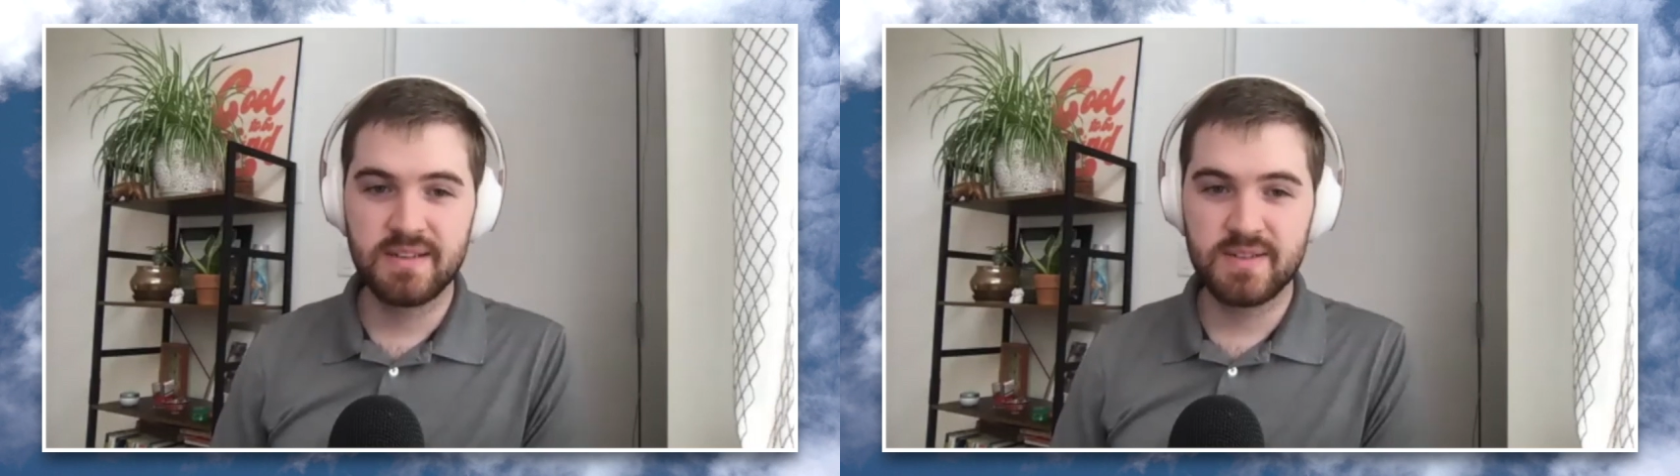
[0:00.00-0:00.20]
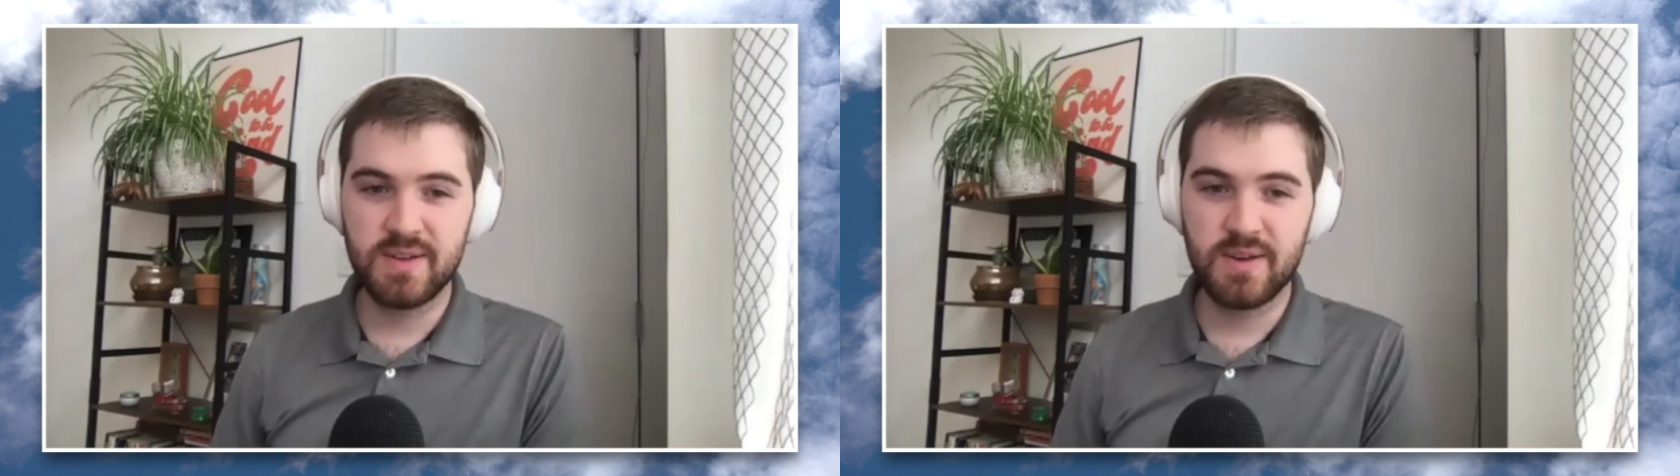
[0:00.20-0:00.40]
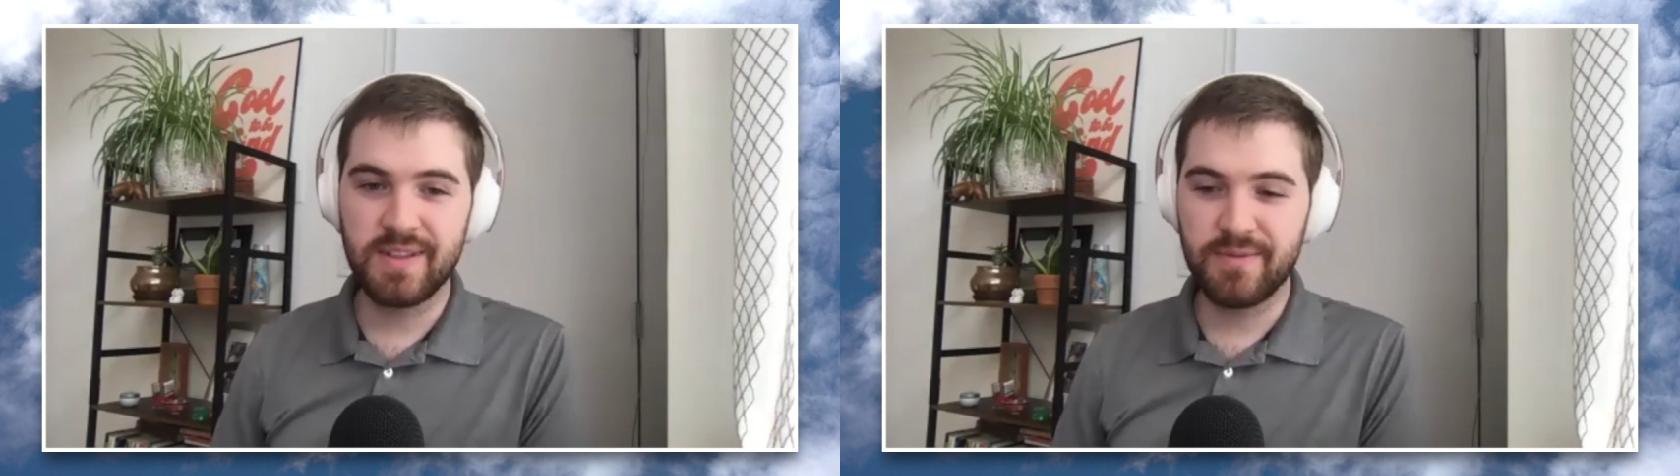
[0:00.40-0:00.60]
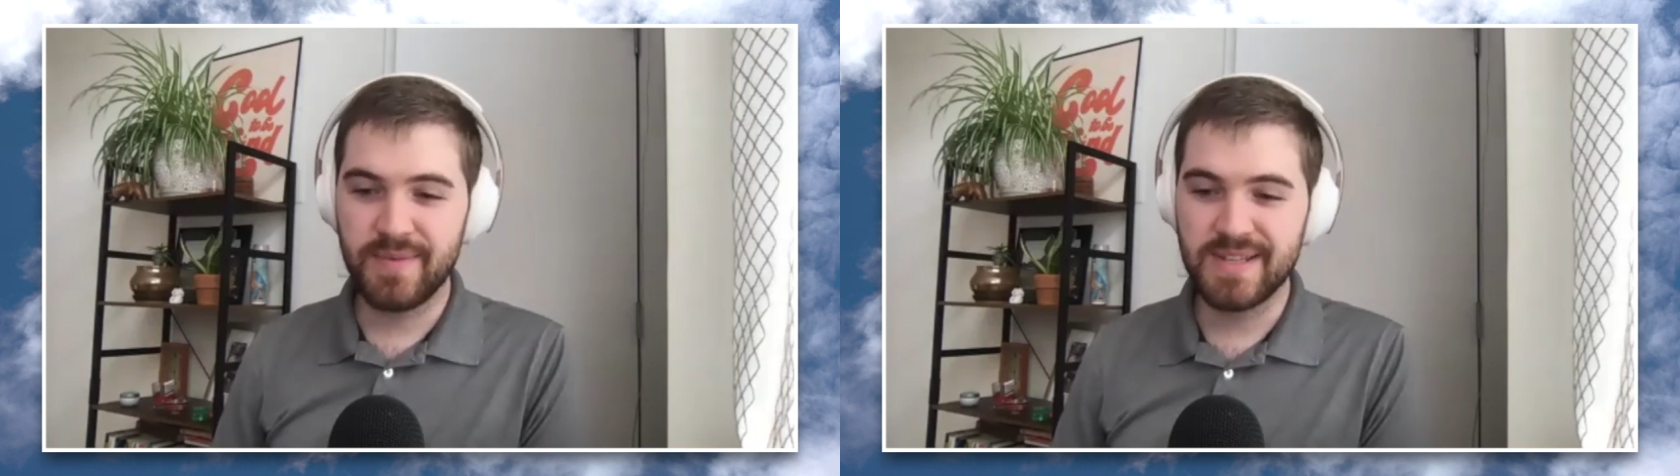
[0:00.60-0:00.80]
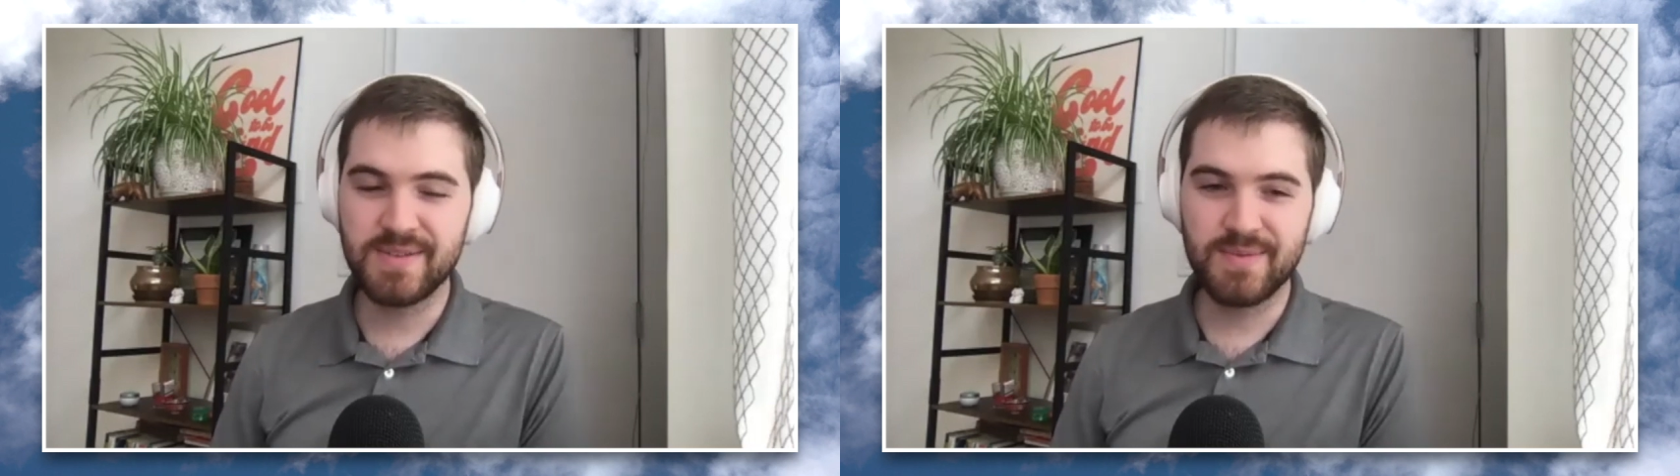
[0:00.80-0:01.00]
So there've
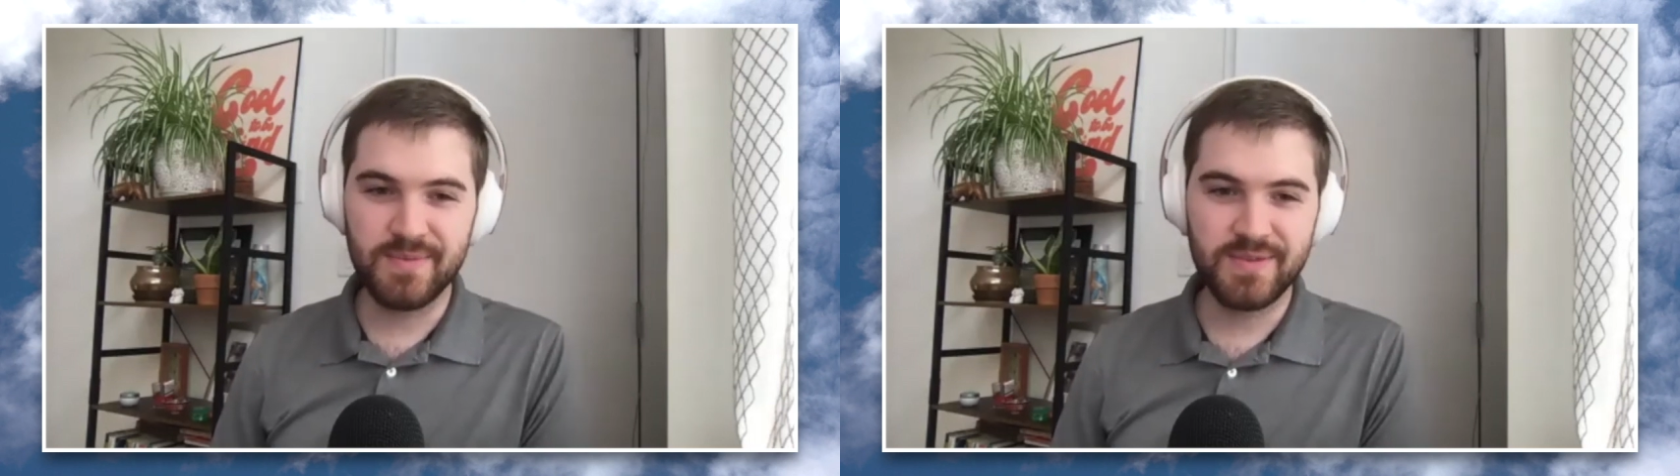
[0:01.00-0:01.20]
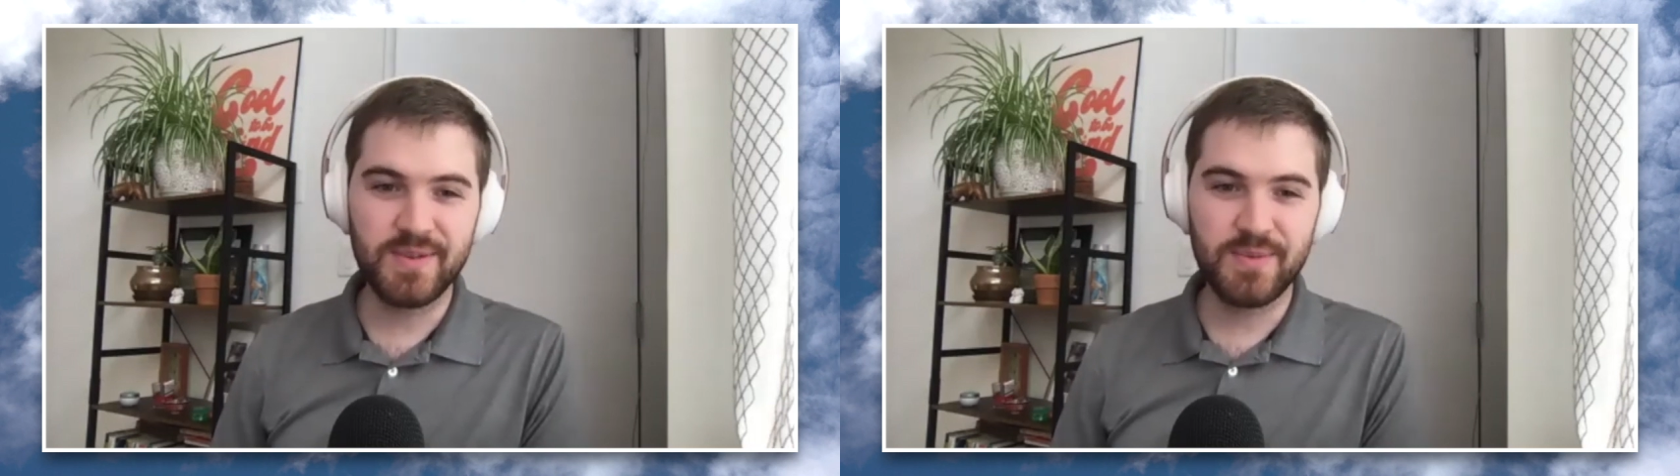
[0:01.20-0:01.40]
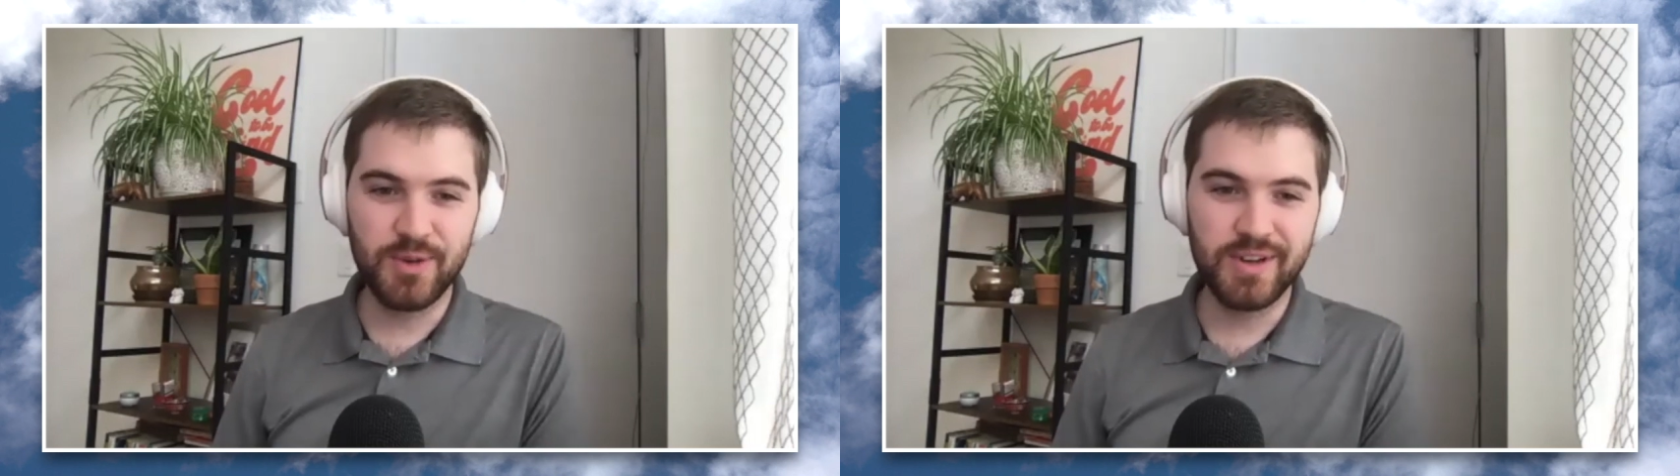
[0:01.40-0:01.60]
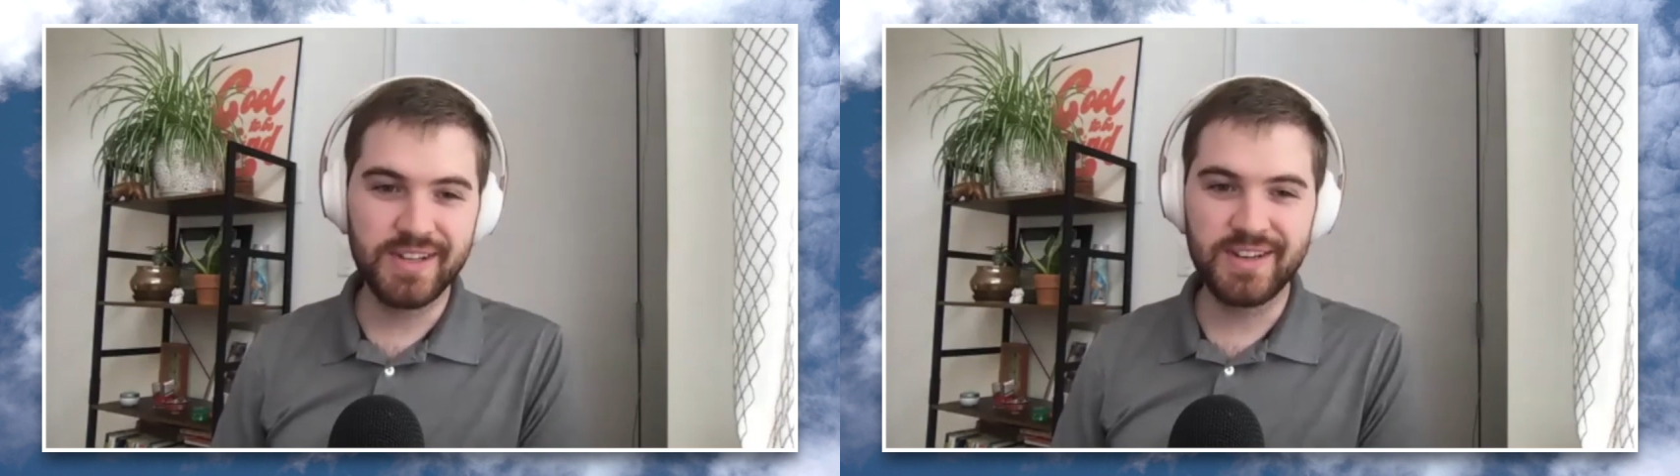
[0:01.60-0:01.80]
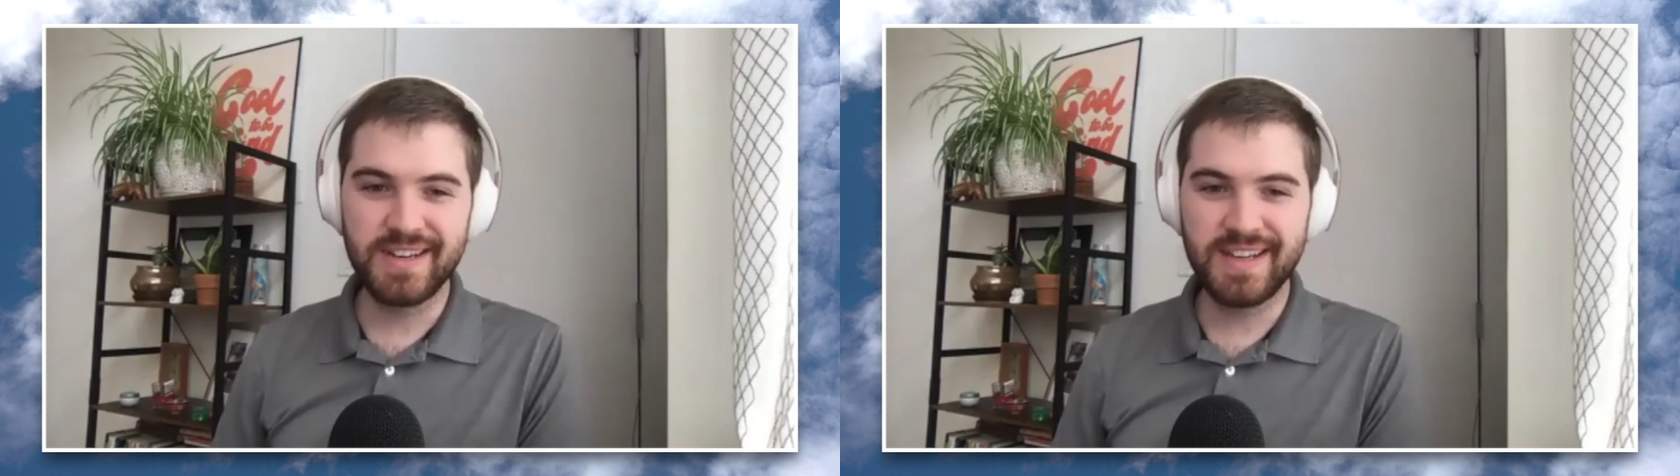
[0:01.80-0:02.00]
been some some
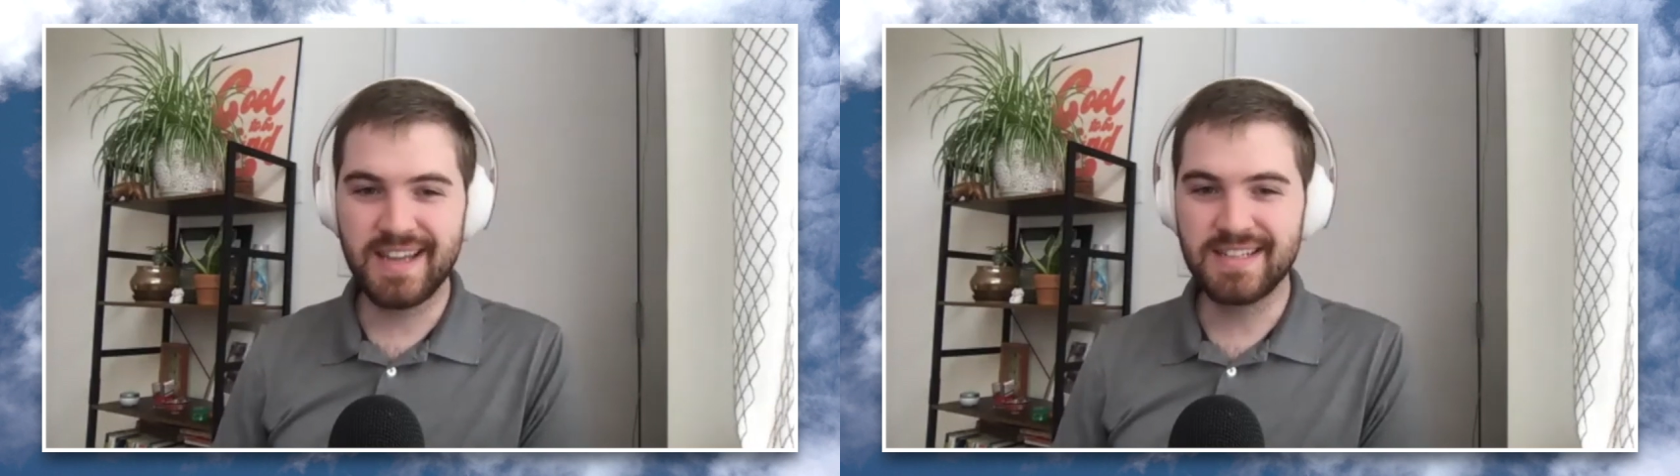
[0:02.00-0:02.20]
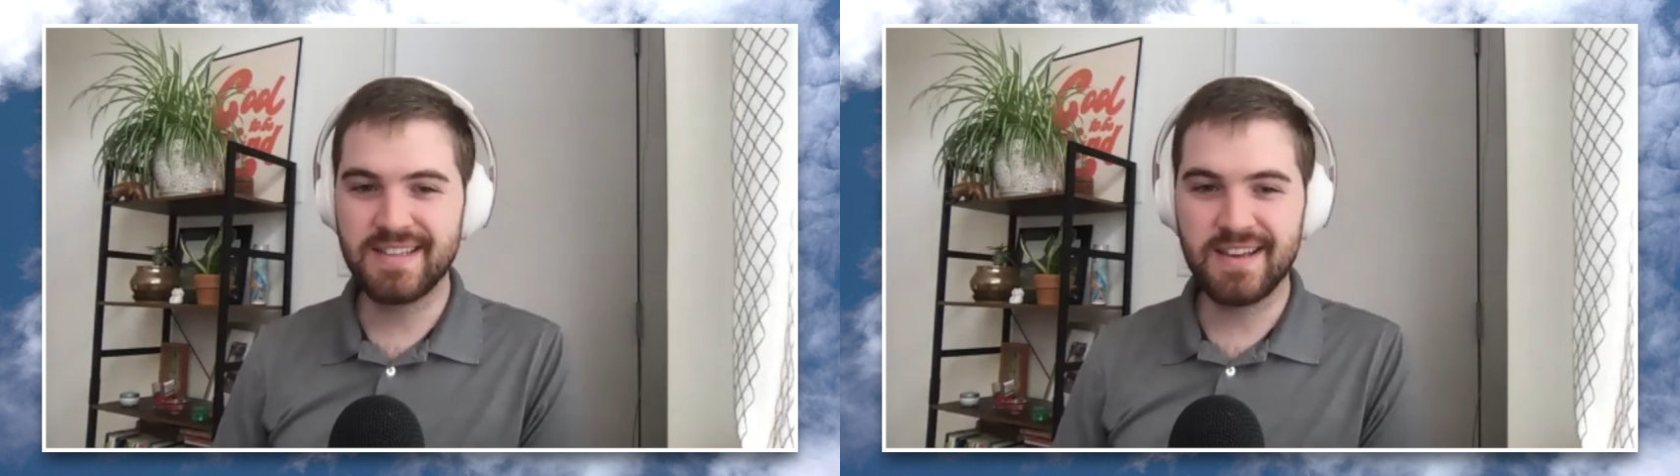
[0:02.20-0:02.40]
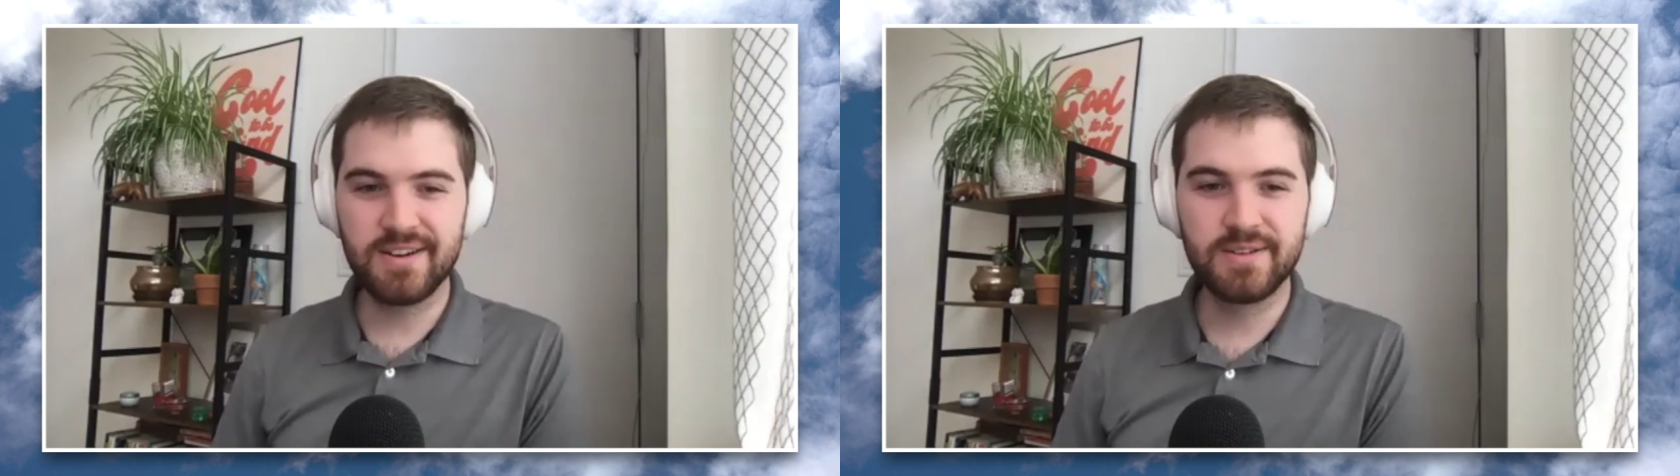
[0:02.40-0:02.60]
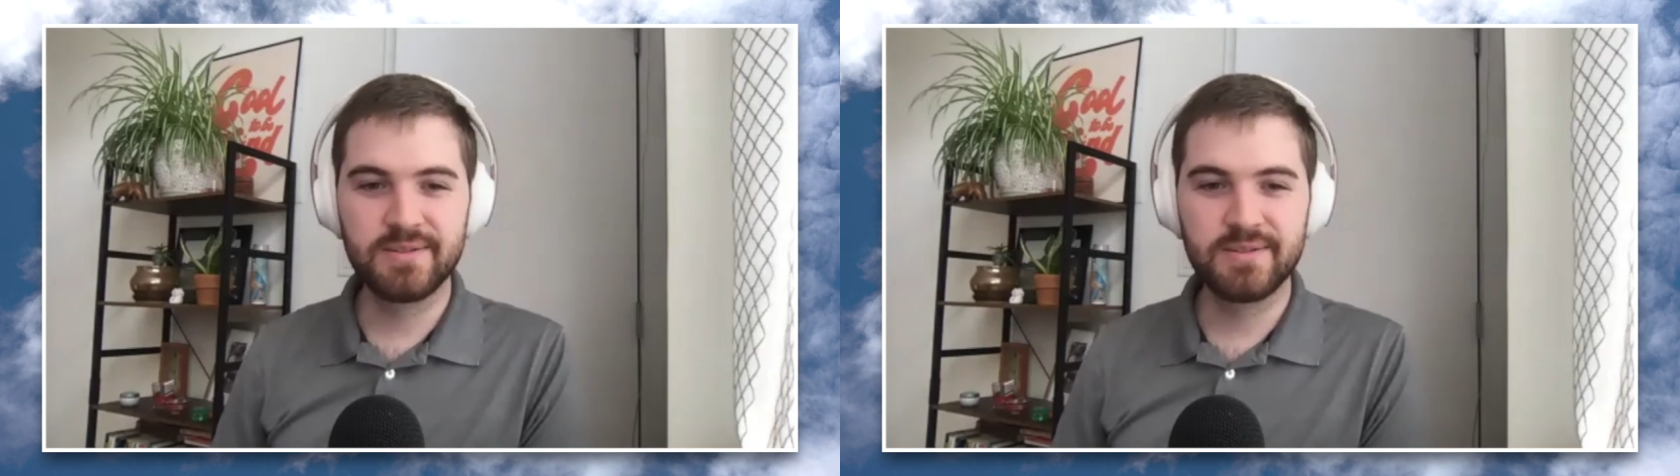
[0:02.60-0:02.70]
really good gains there.